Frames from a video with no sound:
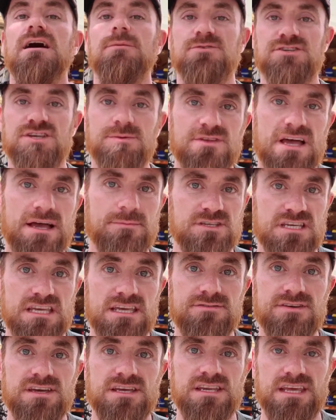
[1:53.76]
sometimes
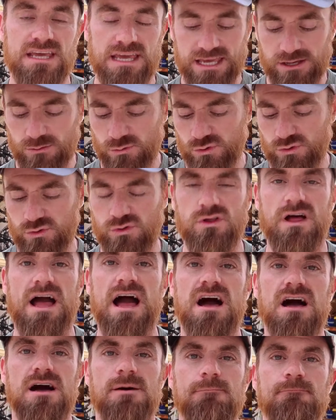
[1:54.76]
even it will
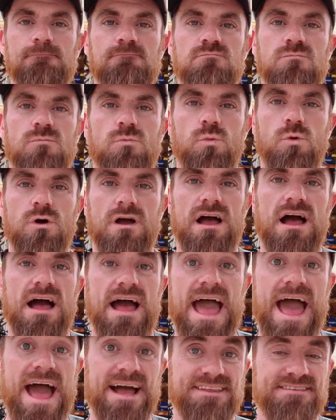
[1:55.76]

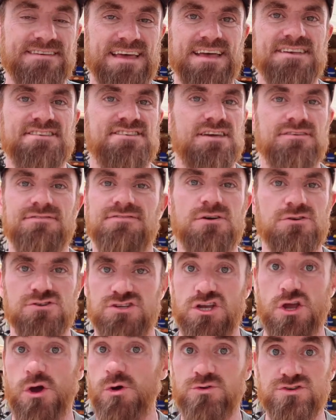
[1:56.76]
act as if there's
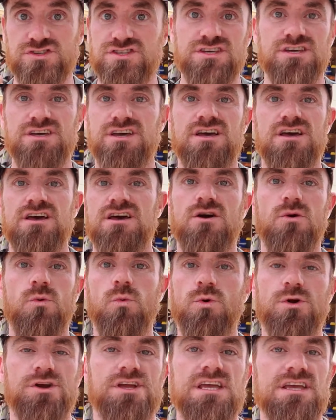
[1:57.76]
a ghost
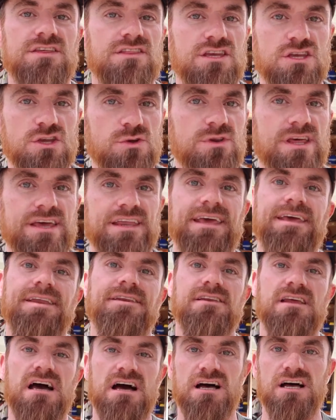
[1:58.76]
working the unit,
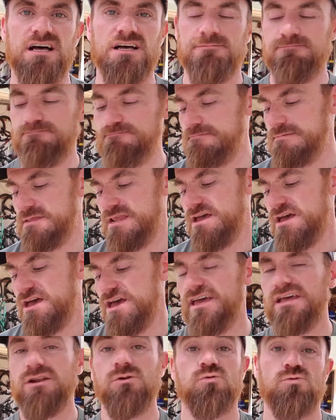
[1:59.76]
and
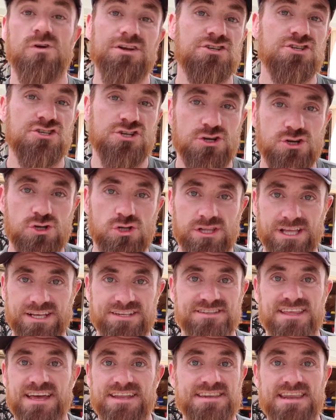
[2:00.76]
it'll register
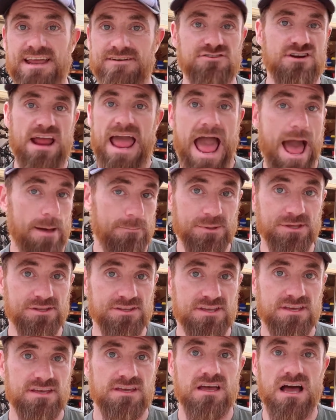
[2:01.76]
clicks that never
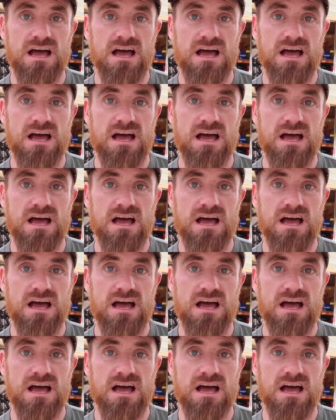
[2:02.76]
happened.